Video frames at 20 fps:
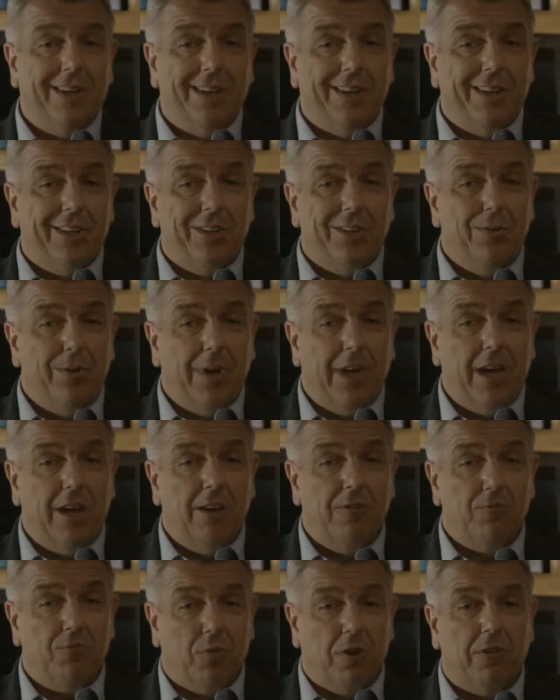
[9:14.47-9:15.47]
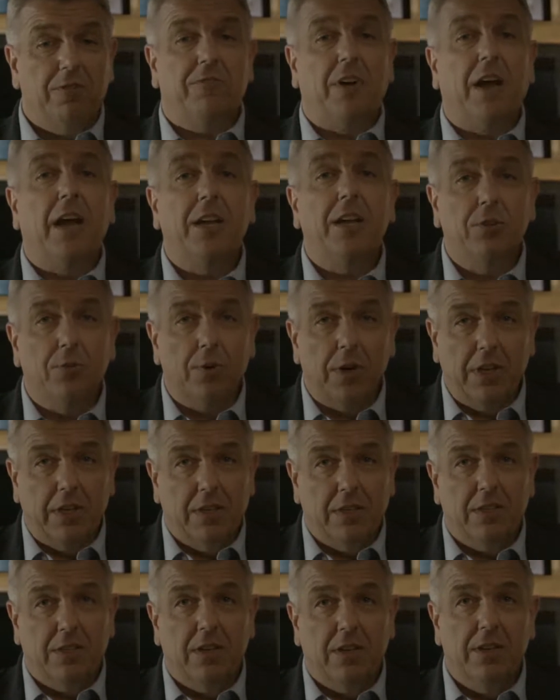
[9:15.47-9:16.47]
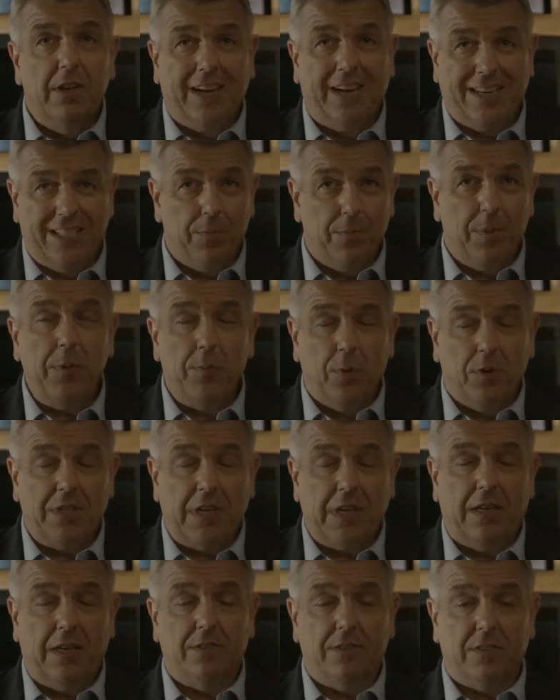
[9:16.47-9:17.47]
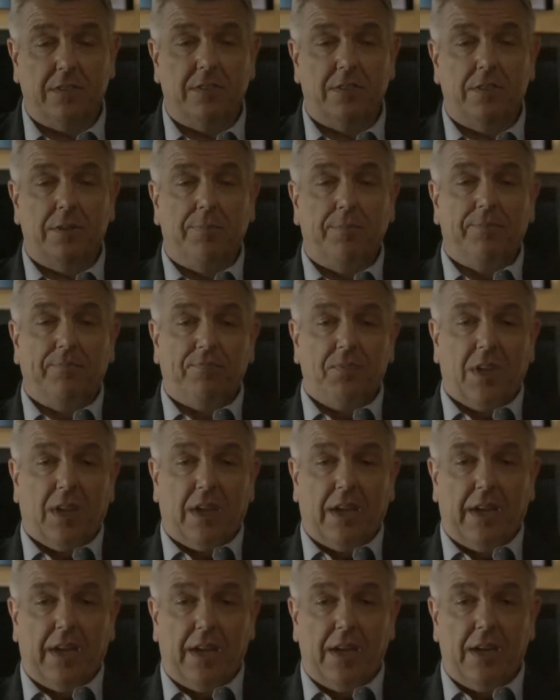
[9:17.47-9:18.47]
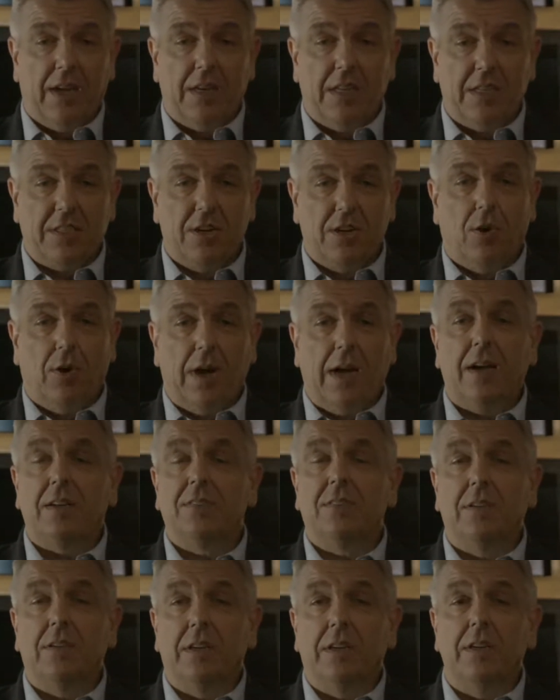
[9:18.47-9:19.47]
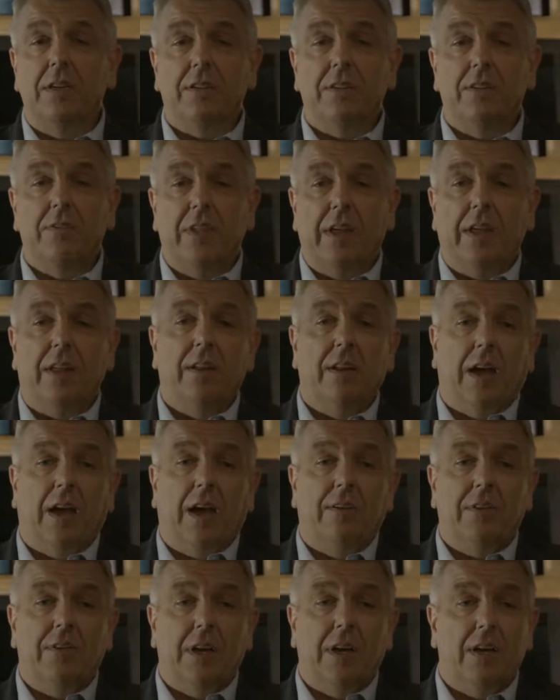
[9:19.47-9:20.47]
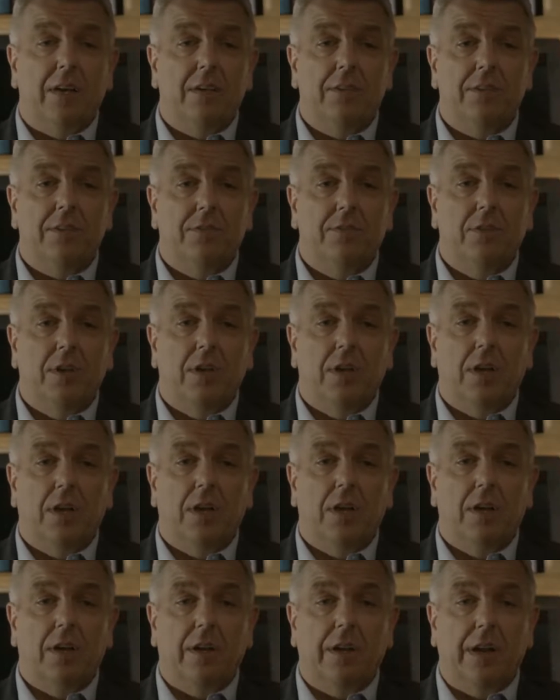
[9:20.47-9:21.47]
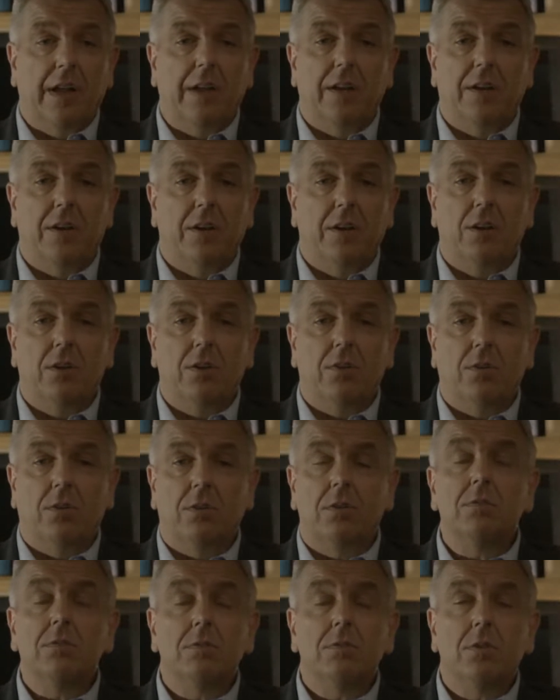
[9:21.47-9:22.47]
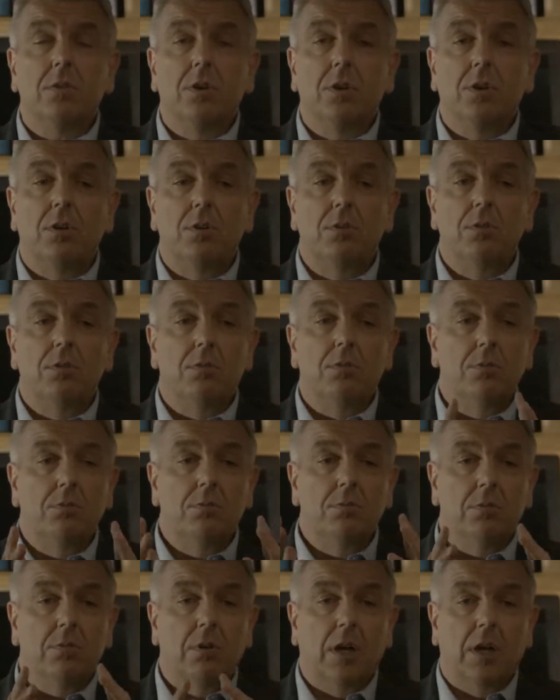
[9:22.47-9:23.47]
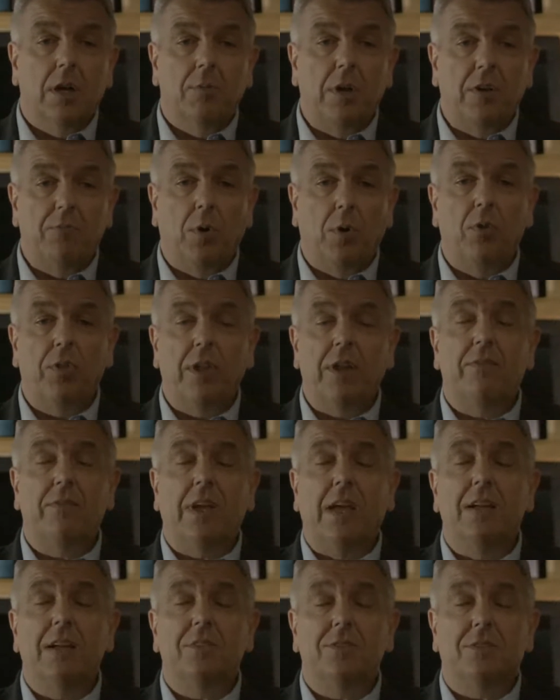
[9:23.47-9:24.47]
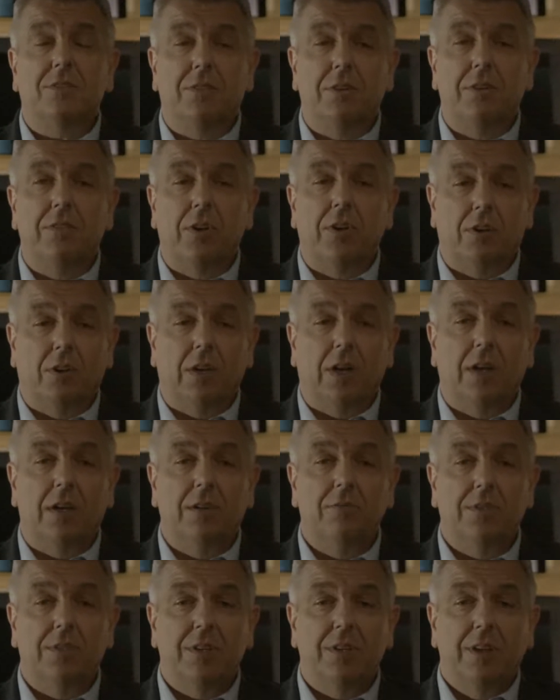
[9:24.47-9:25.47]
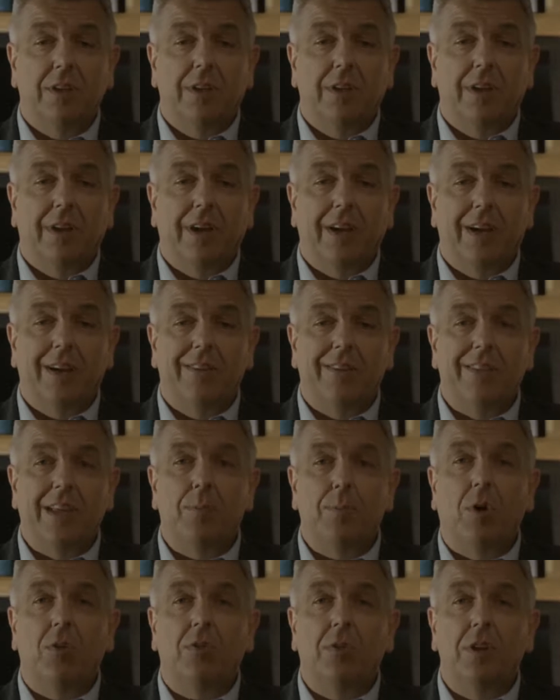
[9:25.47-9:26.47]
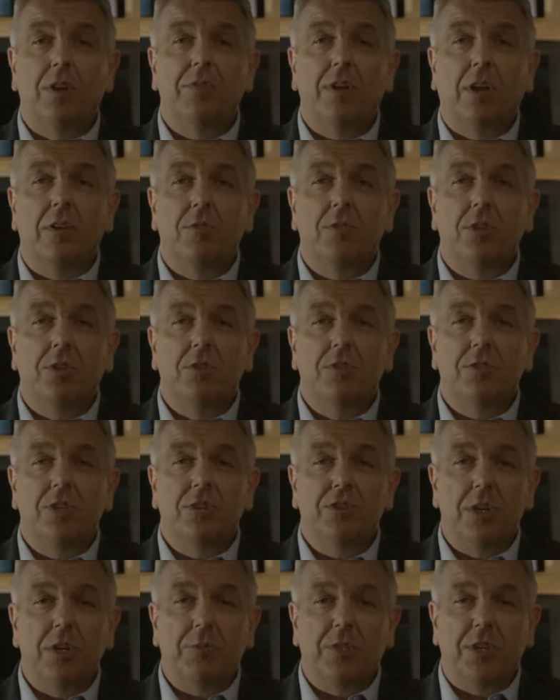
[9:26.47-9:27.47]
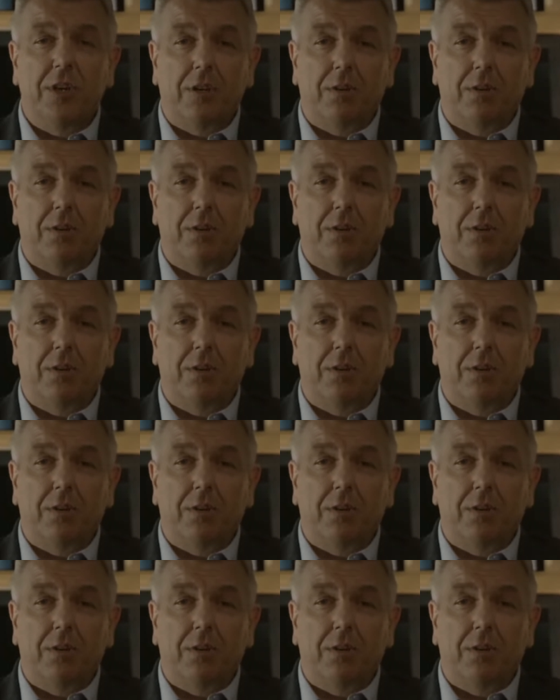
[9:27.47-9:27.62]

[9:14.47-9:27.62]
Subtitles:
You have refineries next to people's houses. And it's no accident that I've got an aunt and an uncle who have both had cancer in their lives, and they both lived on the Houston Ship Channel.